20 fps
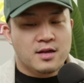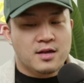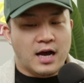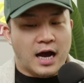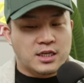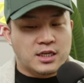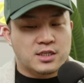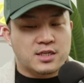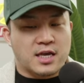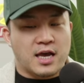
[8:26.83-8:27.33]

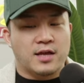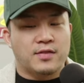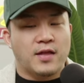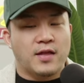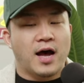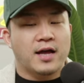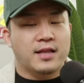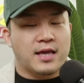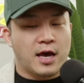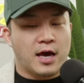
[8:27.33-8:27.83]
I just
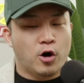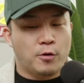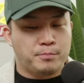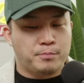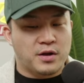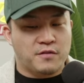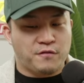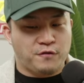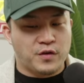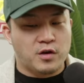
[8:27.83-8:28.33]
cannot help
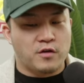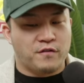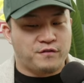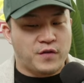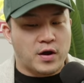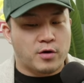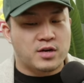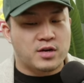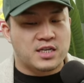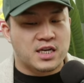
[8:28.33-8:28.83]
but feel
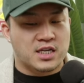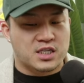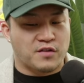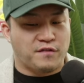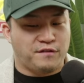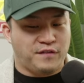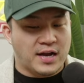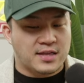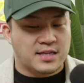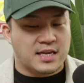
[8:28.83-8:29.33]
very
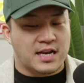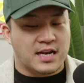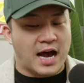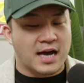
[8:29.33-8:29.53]
disaffected.